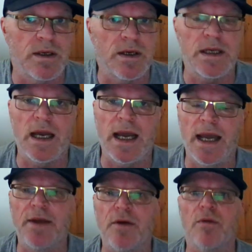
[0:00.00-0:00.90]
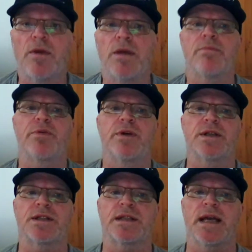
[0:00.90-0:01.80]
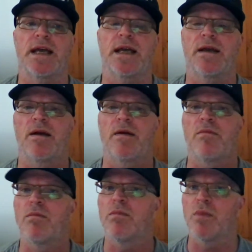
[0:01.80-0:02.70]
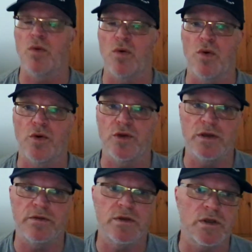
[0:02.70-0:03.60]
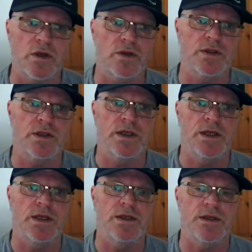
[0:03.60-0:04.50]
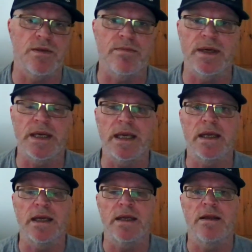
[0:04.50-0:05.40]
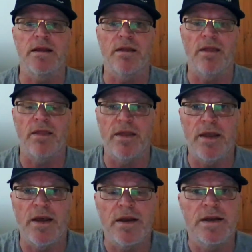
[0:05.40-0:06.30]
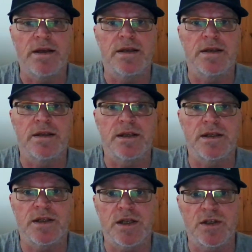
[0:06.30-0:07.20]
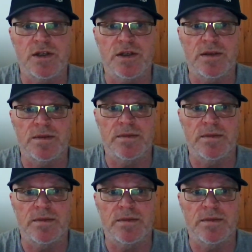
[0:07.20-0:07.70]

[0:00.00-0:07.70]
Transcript: I cannot impress that more. You've got to make the decision.